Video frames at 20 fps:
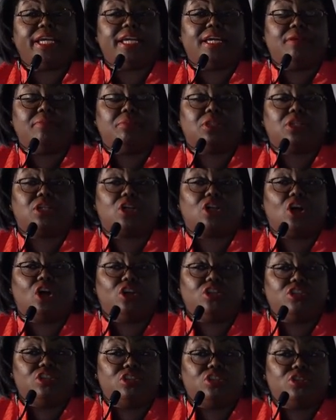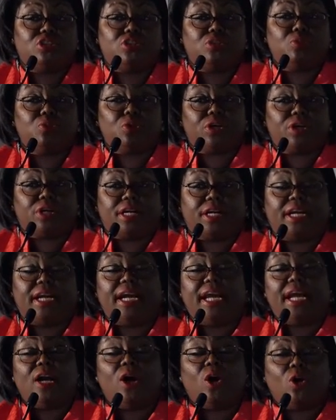able to continue the work,
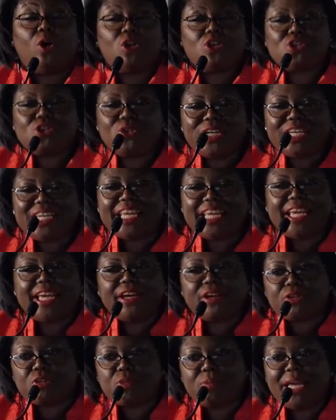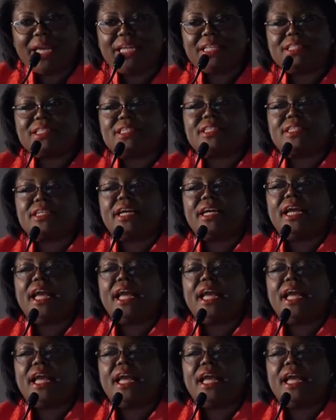although in increments,